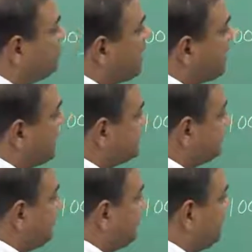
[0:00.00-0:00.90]
bond per
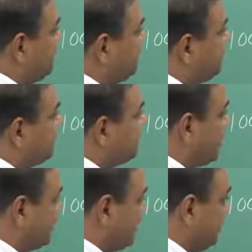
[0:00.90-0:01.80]
atom of
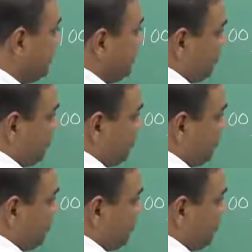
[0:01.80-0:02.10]
1000